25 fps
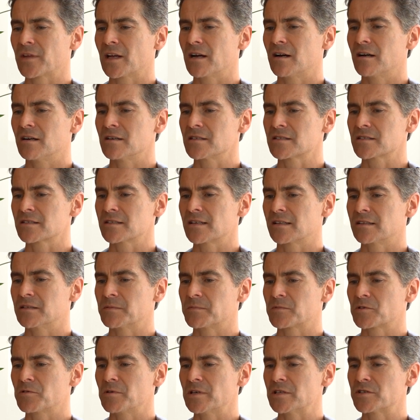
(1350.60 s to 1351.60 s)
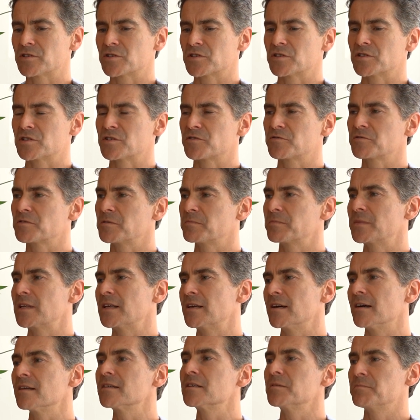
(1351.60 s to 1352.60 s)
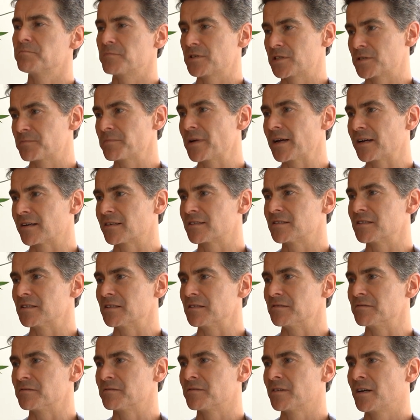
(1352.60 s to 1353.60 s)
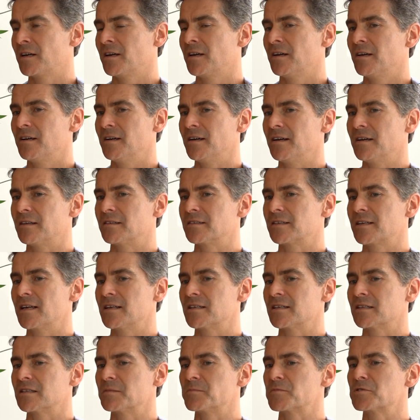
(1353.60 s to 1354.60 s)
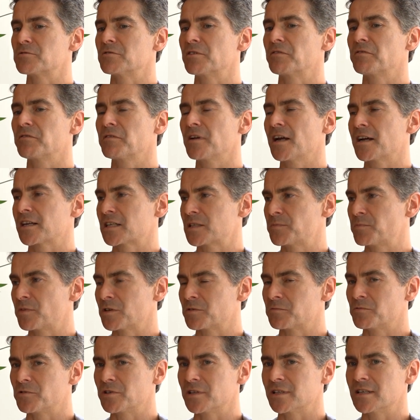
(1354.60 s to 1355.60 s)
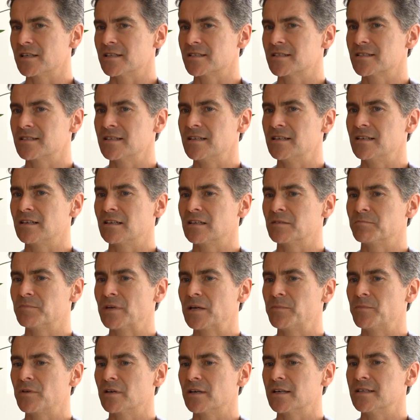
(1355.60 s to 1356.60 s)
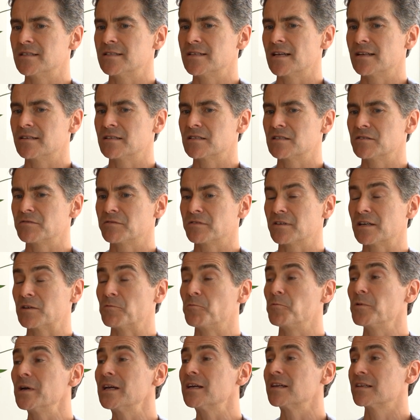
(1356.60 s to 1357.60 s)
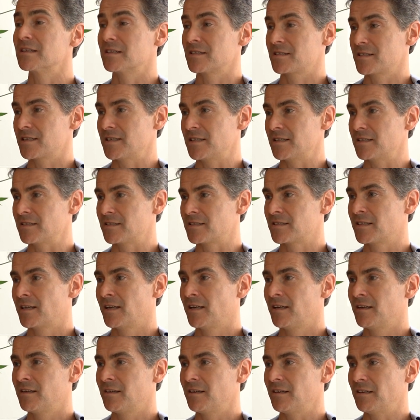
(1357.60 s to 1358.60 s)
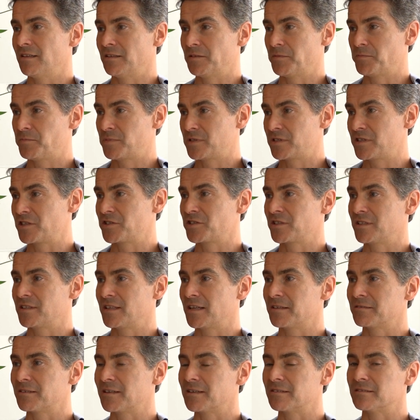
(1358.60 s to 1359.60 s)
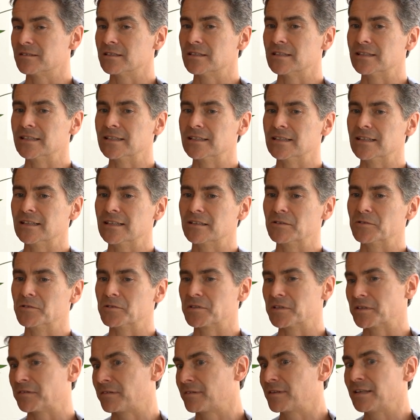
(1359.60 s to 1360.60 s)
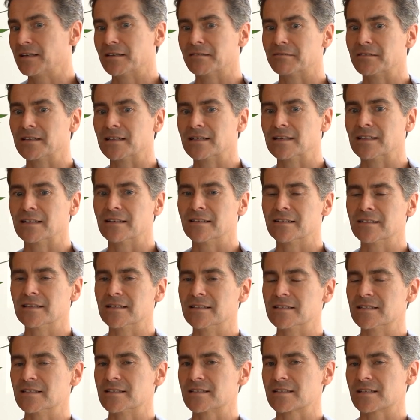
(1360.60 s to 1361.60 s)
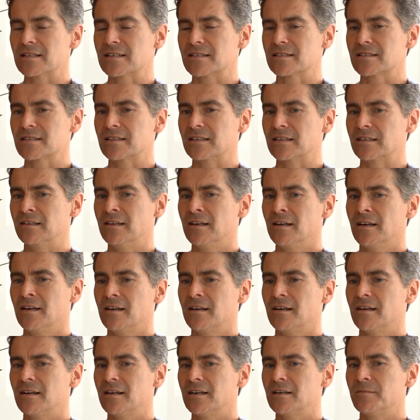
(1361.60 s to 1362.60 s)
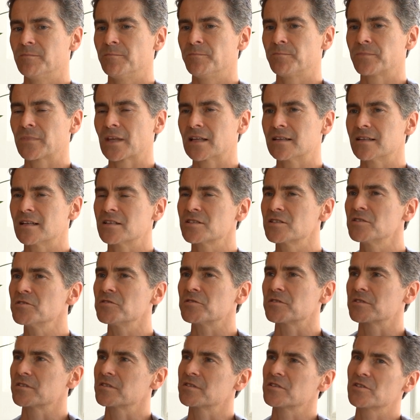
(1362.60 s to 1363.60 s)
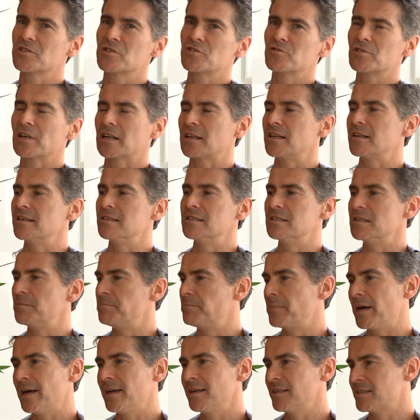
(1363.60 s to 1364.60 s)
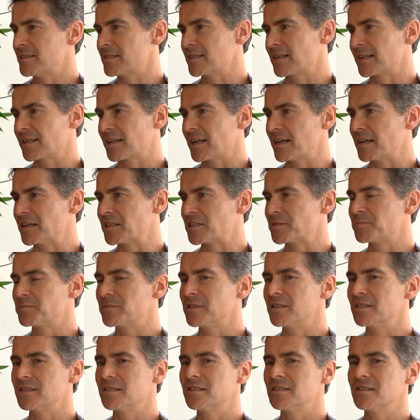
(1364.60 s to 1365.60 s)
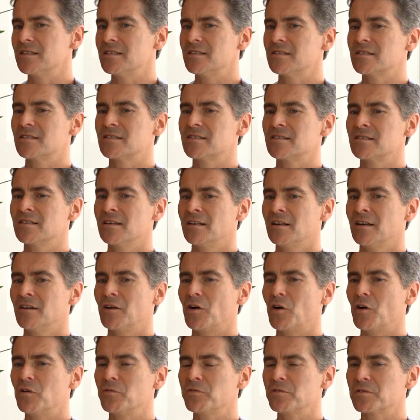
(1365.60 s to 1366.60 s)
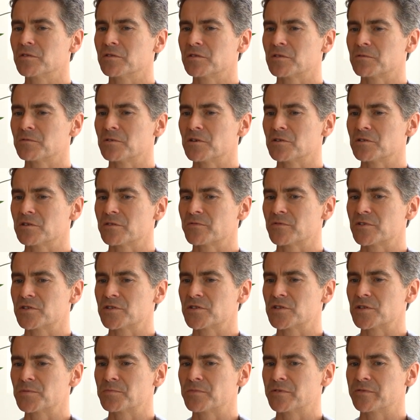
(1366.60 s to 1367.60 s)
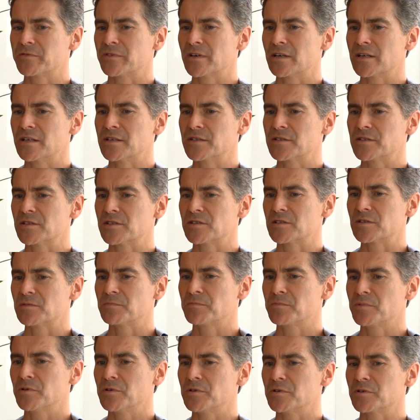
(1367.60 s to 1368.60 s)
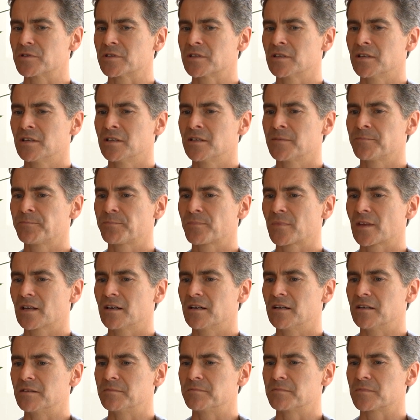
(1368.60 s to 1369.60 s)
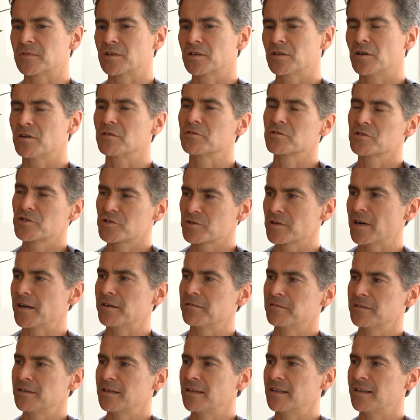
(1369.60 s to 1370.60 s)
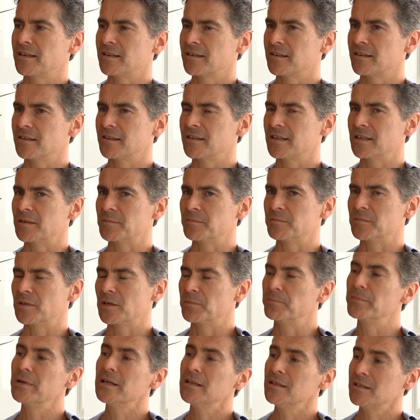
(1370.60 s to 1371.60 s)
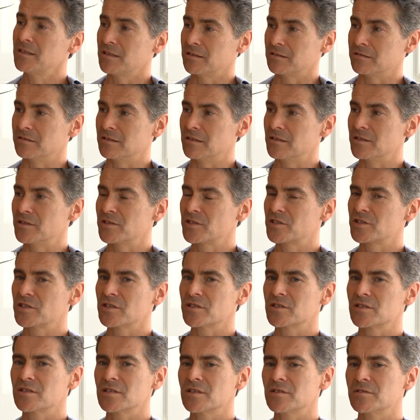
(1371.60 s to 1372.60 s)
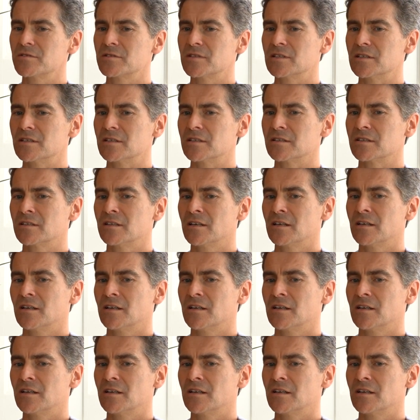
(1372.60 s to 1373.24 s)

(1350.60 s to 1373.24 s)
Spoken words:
asking them questions from the other perspective and getting them to reflect upon what they're seeing and maybe identify weaknesses in the position they're outlining or the theory they're discussing. That's not strictly a debate, I guess, but it is often the role of the supervisor to put contrary opinions, just so that